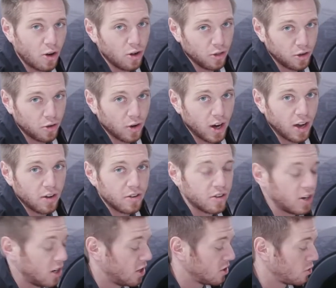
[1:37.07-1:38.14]
on the ground.
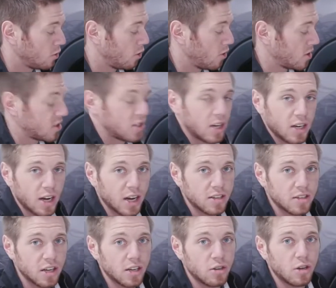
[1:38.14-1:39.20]
So we want to stay
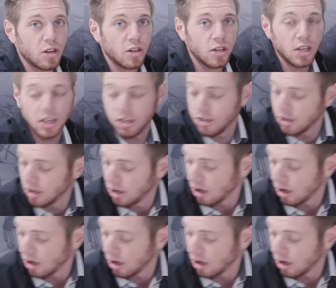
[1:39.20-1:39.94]
nice and clean.